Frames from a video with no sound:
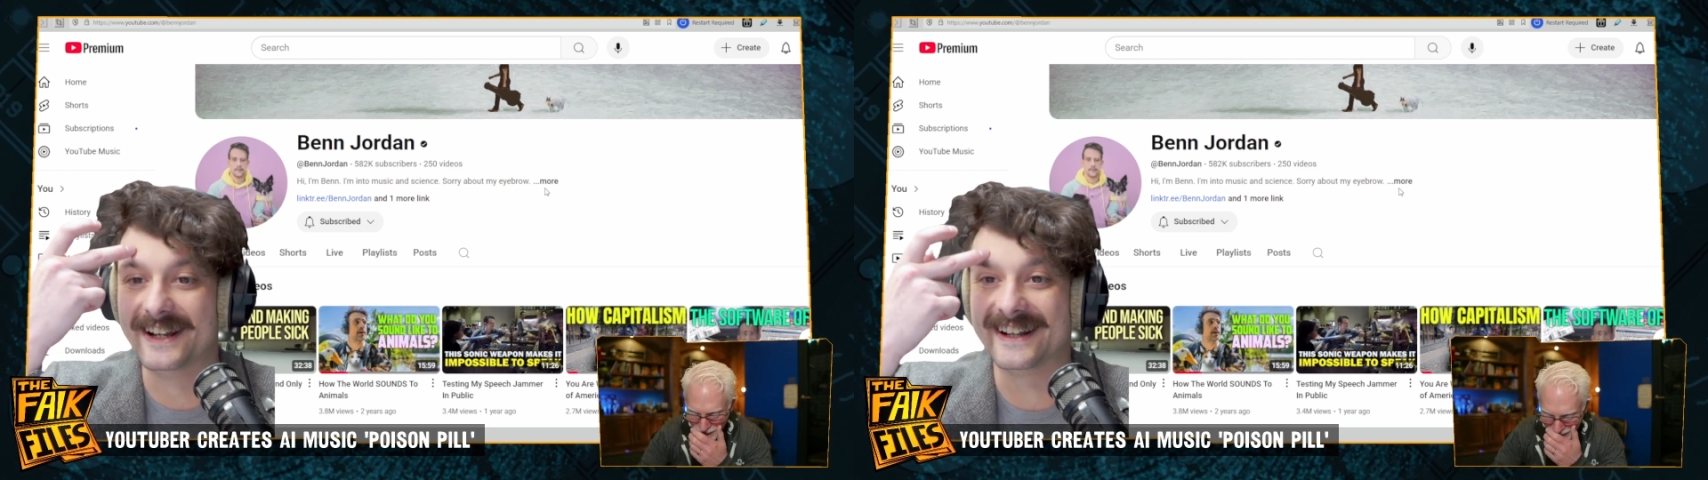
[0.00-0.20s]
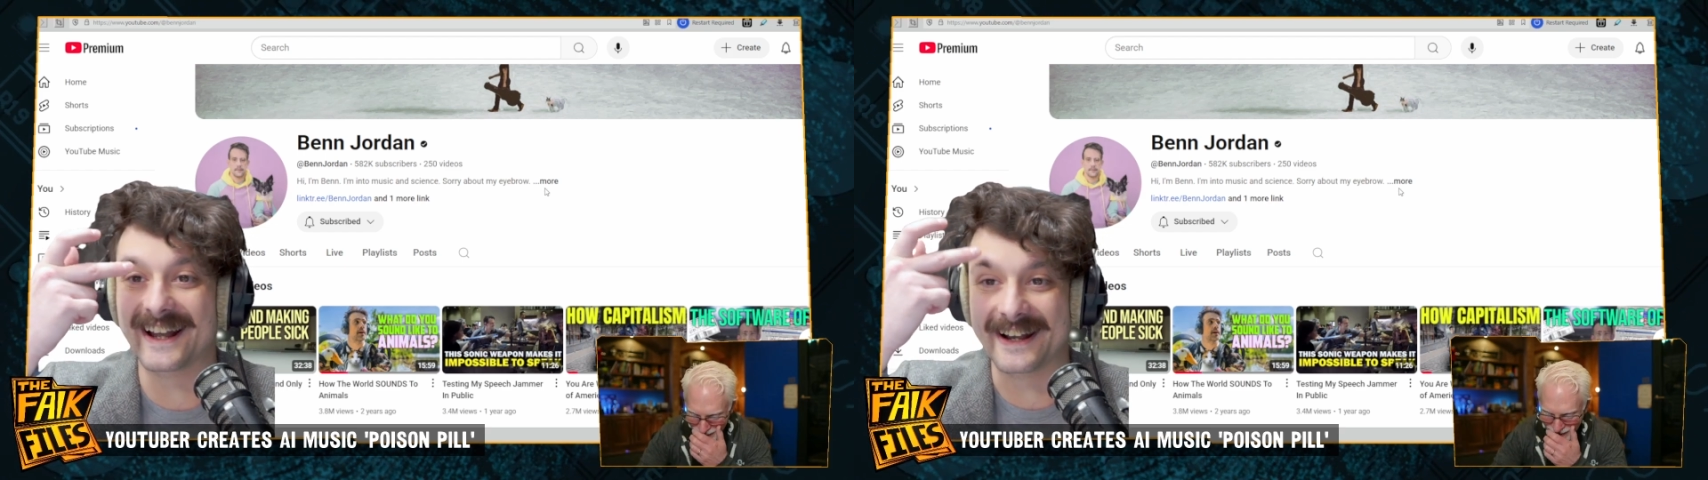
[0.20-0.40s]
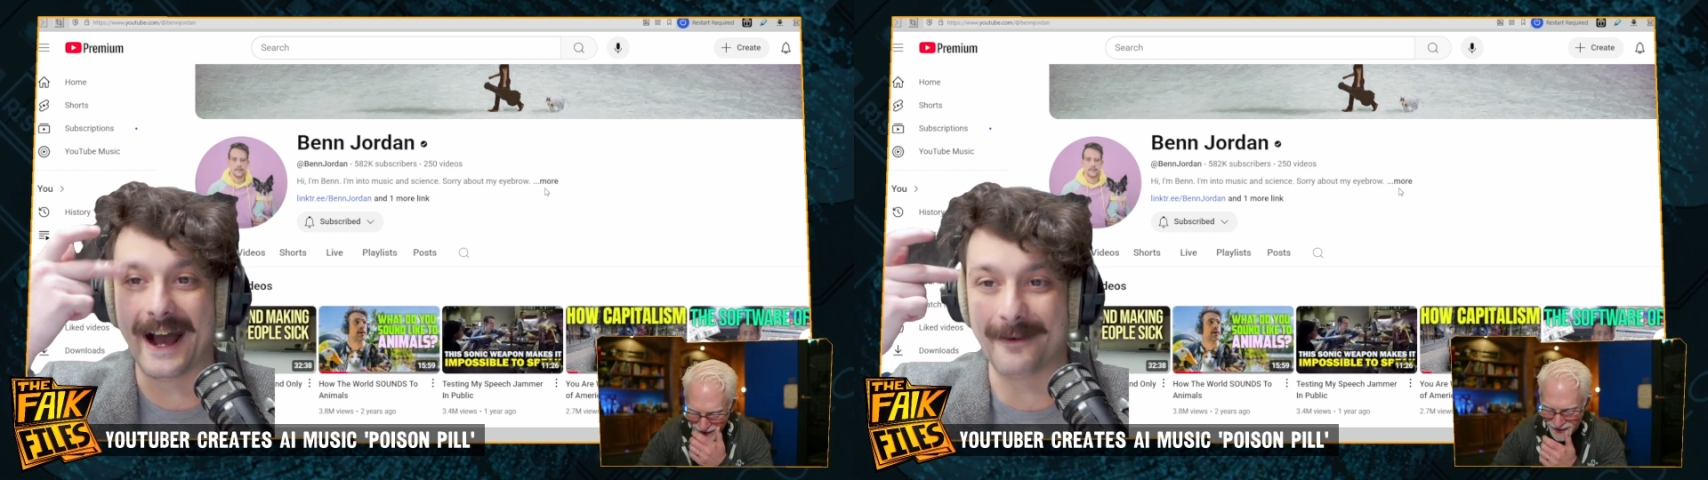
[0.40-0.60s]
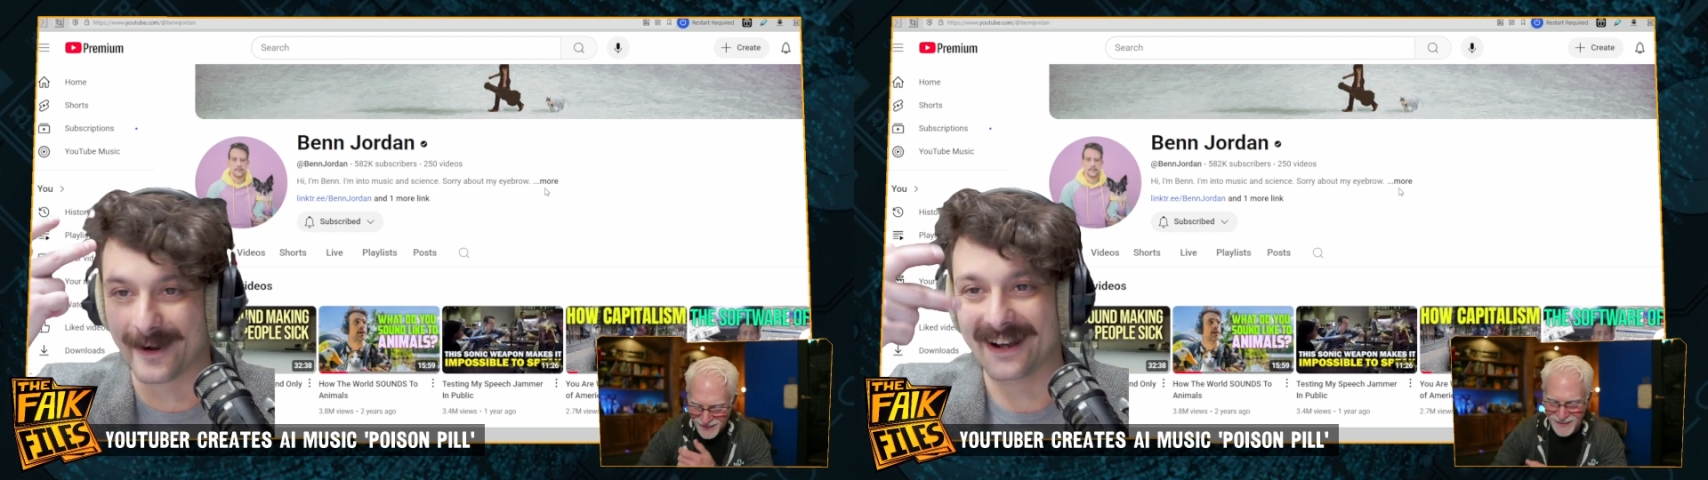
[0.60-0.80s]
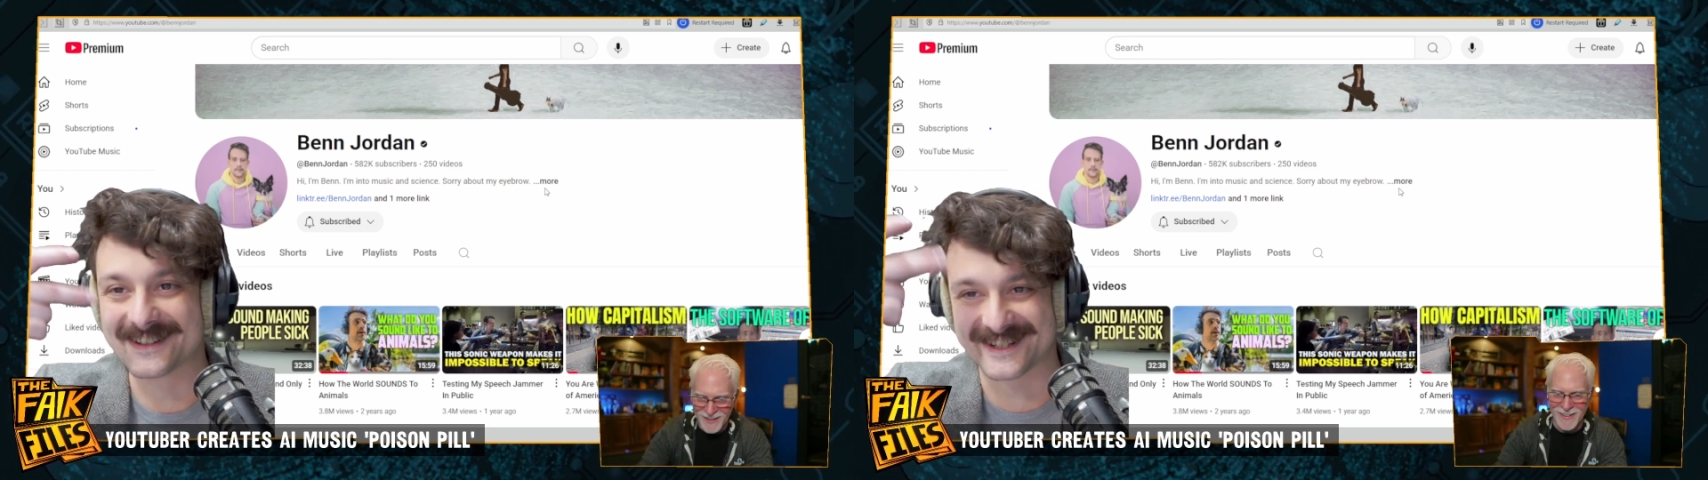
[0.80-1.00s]
an
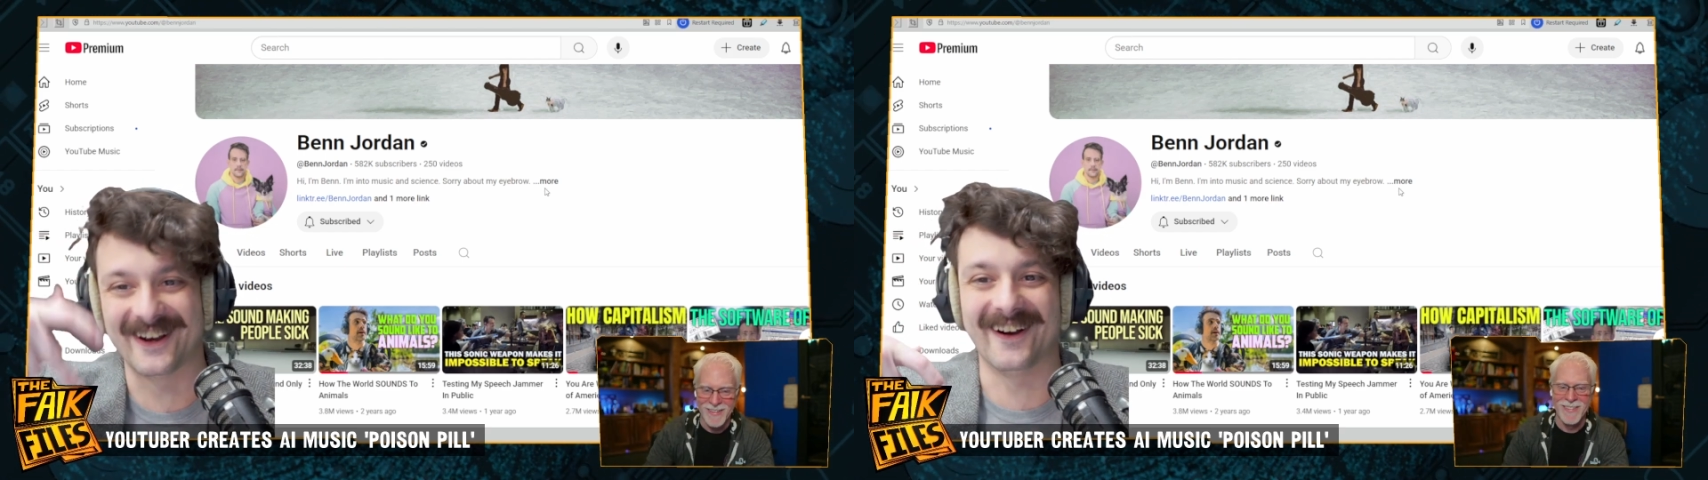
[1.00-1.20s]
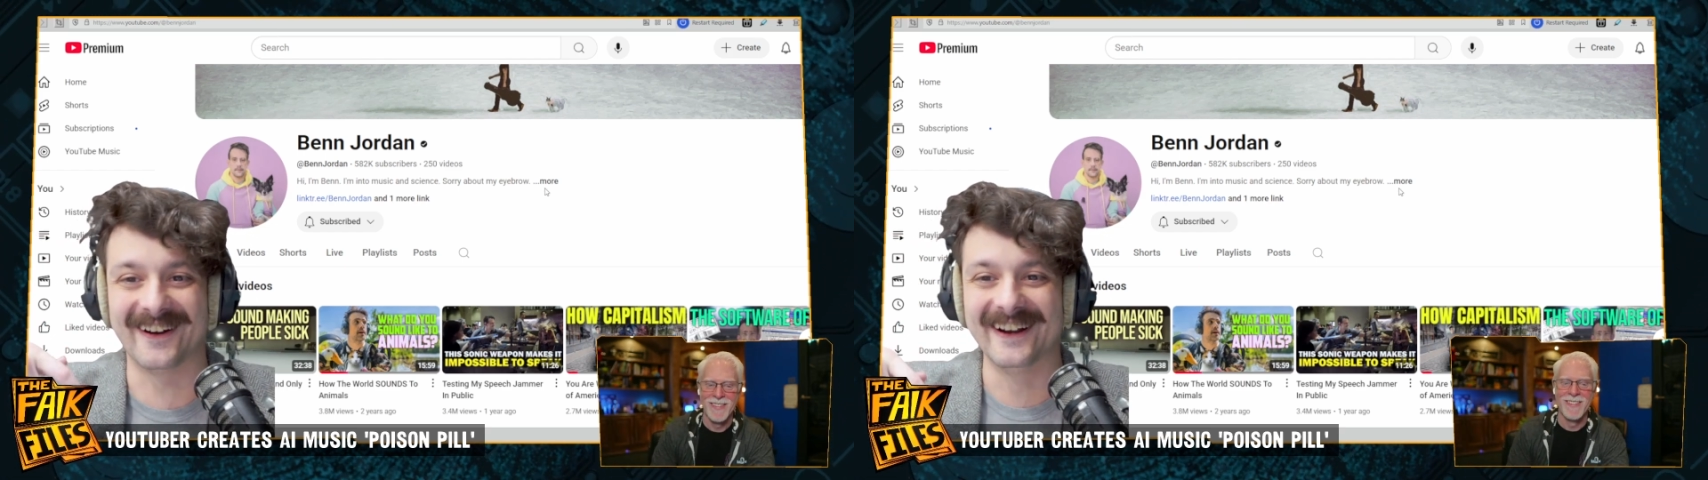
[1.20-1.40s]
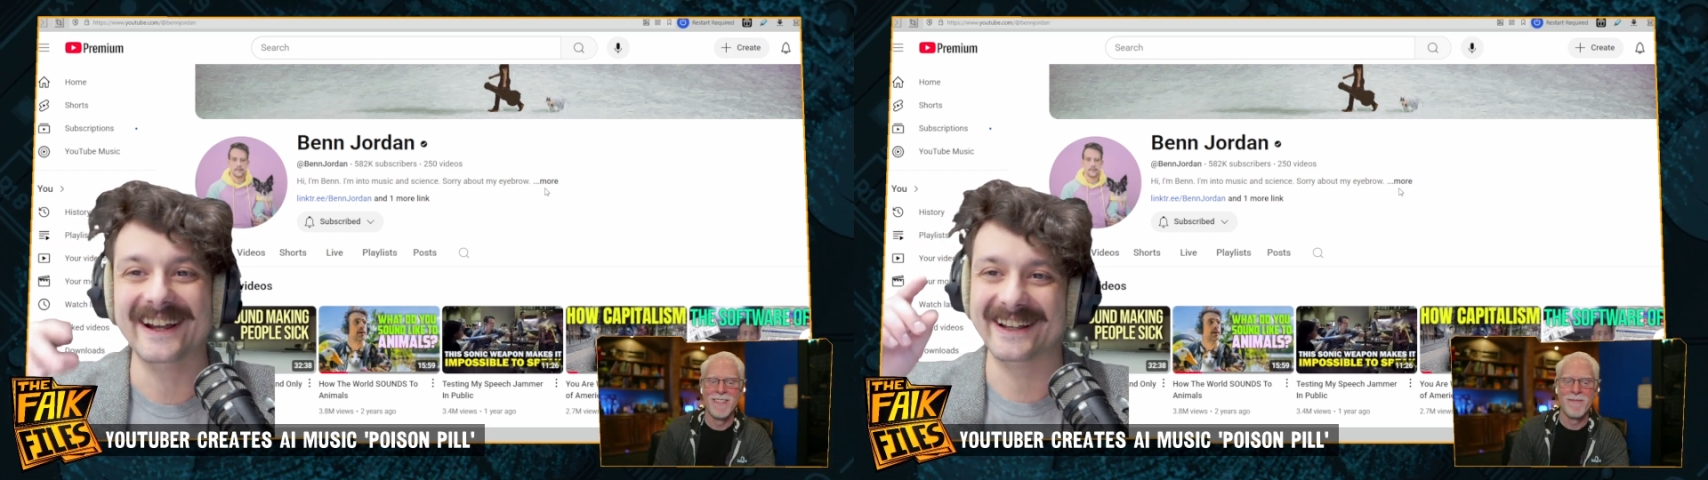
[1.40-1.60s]
eyebrow scar